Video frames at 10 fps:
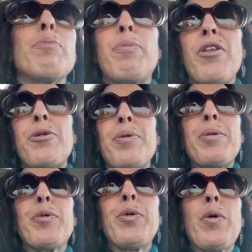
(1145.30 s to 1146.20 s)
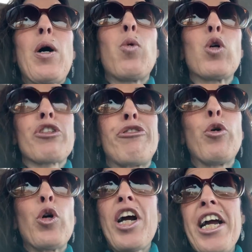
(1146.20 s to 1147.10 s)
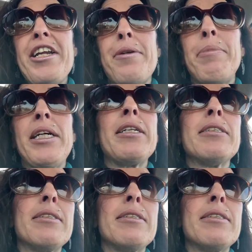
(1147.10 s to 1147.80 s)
But the people who I worked for hated me.